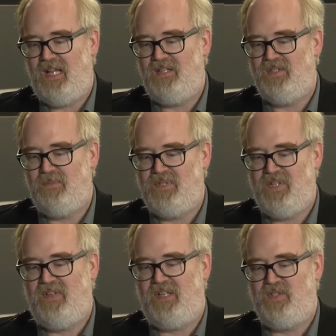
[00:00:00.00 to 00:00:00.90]
Asia
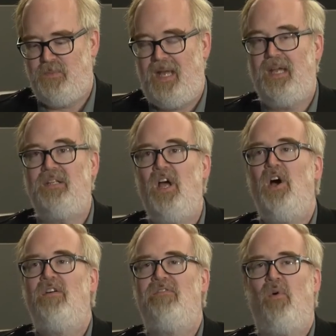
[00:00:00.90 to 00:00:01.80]
Pacific and Japan
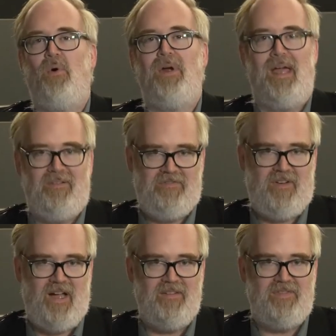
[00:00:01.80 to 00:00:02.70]
for F5